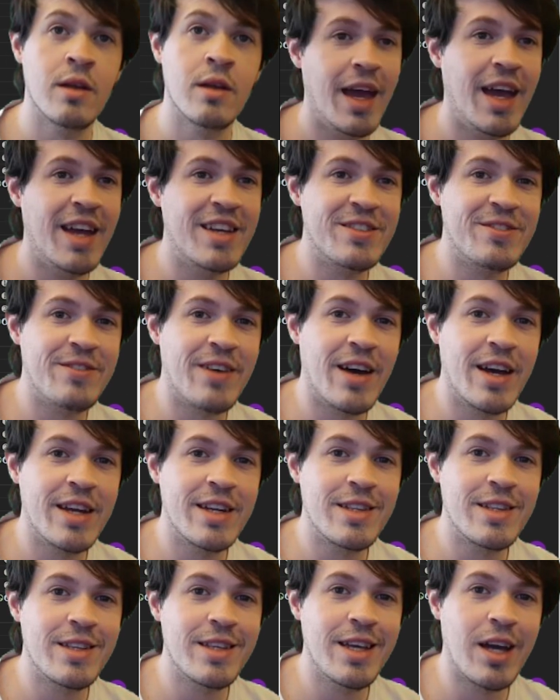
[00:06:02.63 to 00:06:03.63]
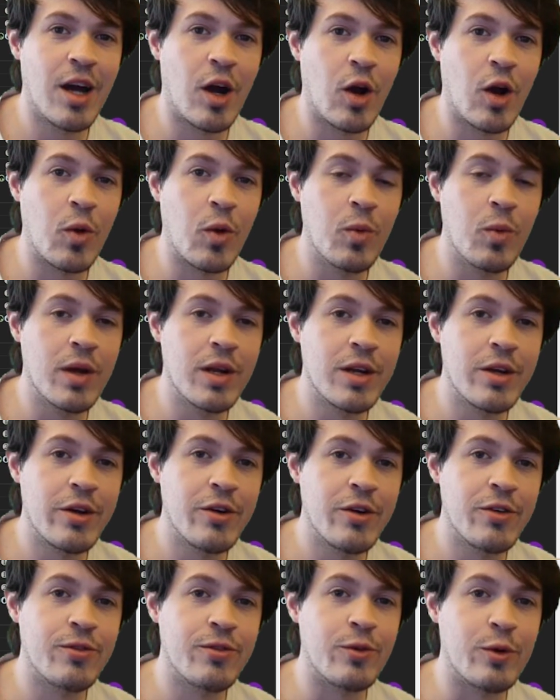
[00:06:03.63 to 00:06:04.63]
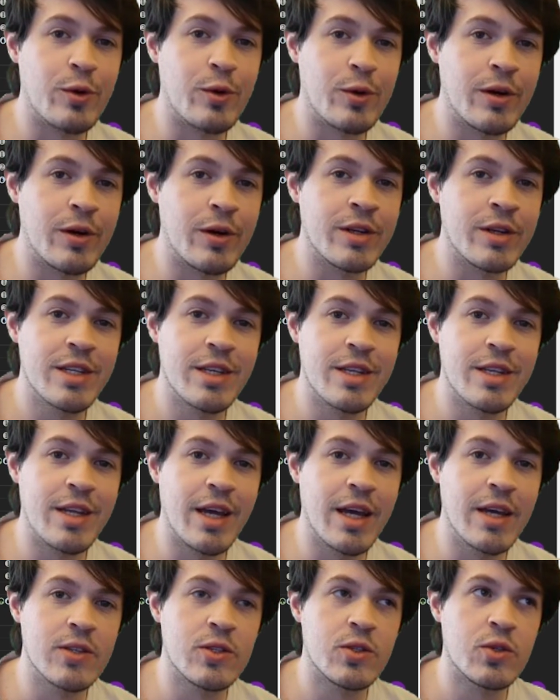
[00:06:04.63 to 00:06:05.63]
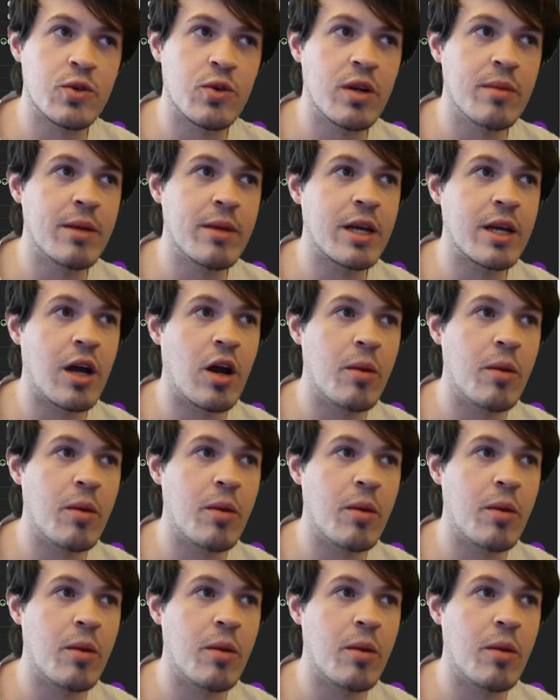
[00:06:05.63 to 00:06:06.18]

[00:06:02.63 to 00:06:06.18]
And finally, our winner for today's tournament,